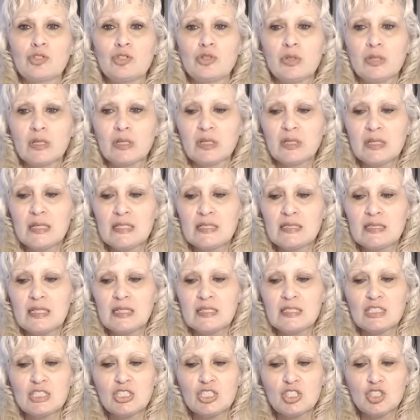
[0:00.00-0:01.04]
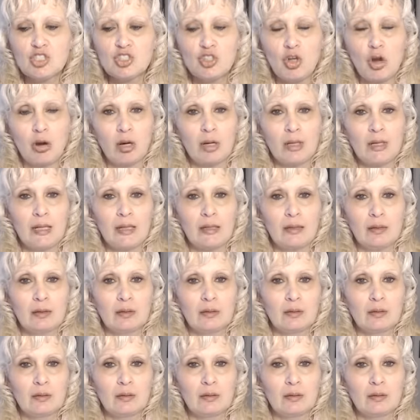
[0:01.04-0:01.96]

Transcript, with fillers: You can at least get started.